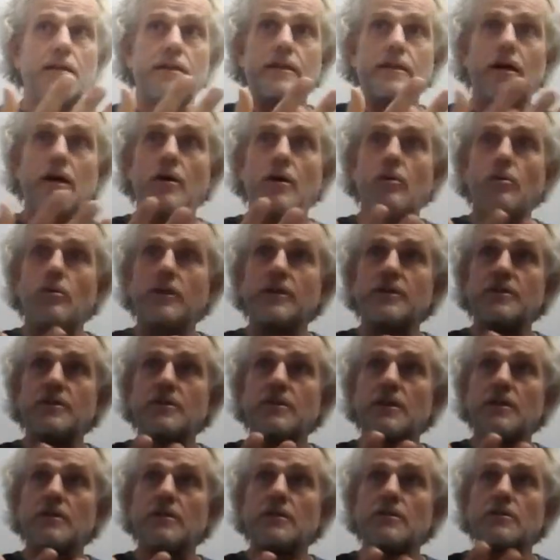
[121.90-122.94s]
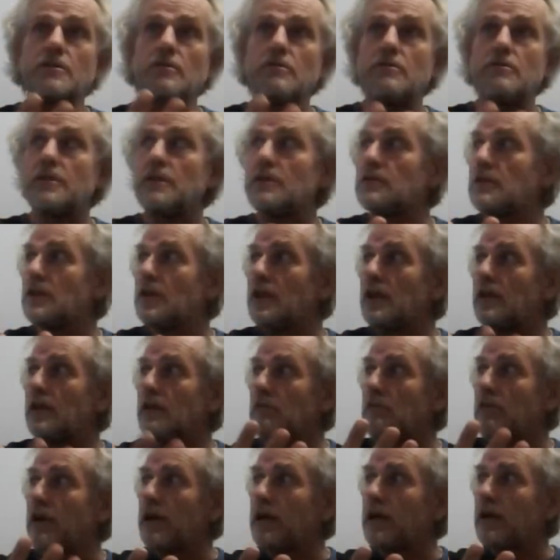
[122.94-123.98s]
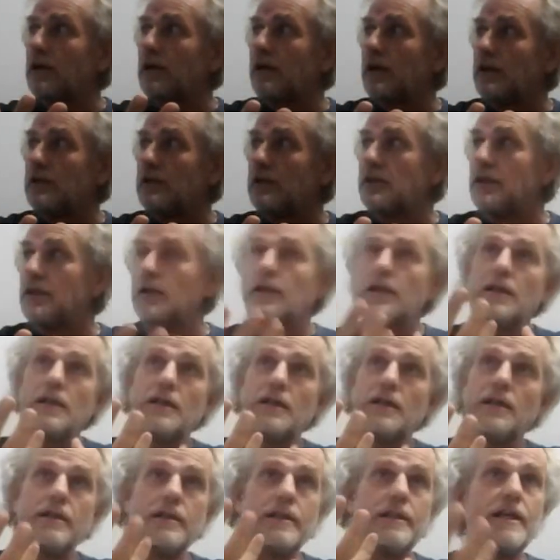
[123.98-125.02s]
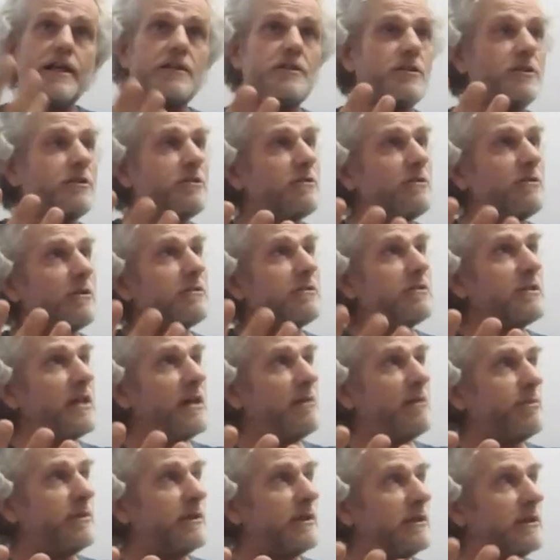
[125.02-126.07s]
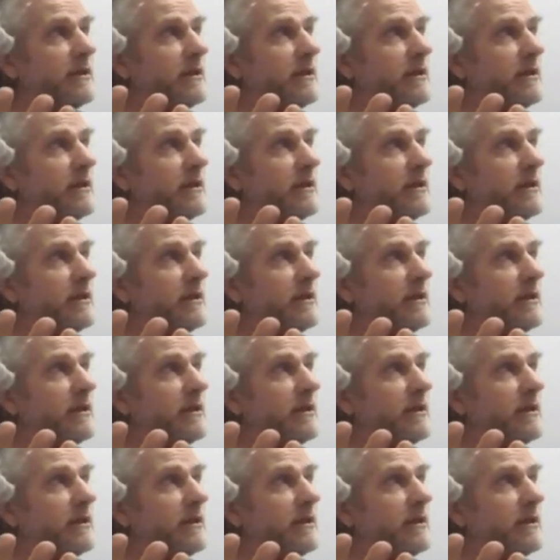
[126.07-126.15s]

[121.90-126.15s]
the holistic, the two things together, recognizing they're just not separate.